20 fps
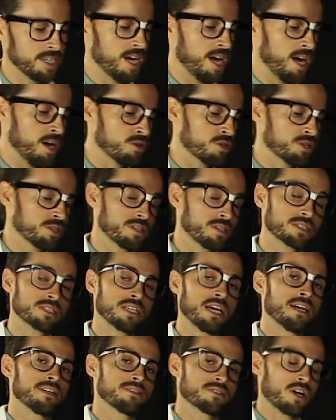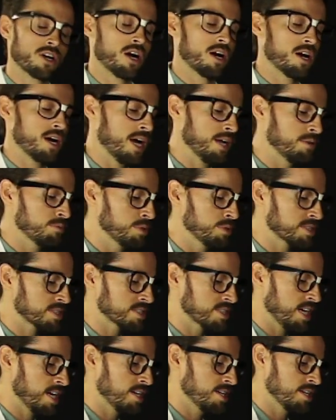how good the stands are at
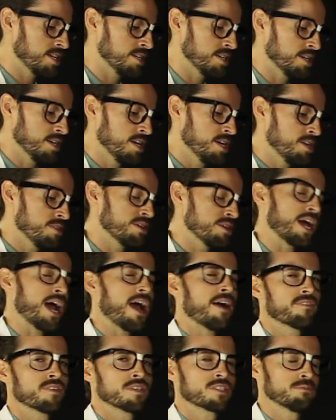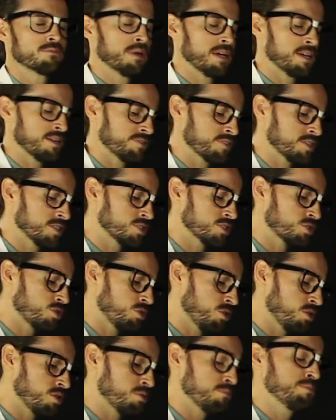withstanding the average amount of
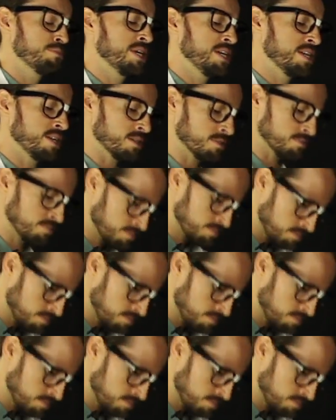controller beating.